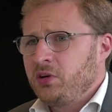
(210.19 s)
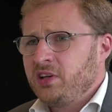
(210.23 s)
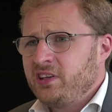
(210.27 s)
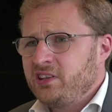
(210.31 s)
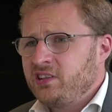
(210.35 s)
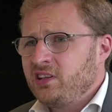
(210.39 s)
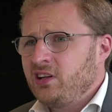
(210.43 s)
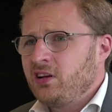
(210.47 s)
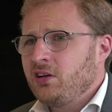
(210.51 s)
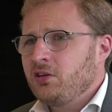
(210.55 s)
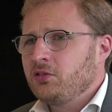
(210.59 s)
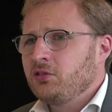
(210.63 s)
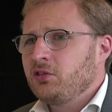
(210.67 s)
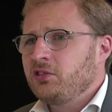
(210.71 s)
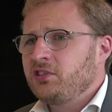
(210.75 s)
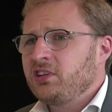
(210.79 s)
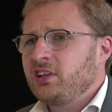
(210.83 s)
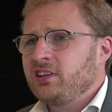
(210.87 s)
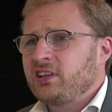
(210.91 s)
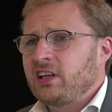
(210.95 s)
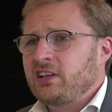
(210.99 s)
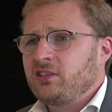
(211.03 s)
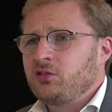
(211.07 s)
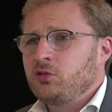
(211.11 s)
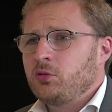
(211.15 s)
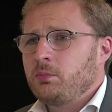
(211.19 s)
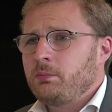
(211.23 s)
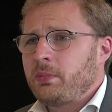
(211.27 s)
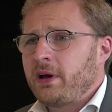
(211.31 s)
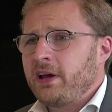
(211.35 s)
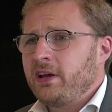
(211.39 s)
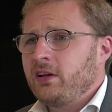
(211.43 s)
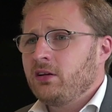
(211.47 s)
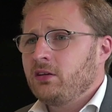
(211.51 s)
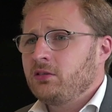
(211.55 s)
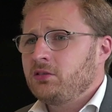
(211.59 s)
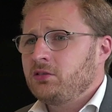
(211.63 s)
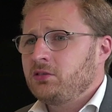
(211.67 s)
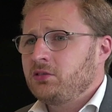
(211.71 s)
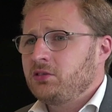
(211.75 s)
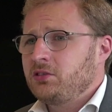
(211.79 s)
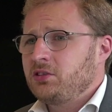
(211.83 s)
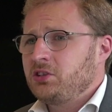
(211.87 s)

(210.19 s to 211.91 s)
easily understand that the pilot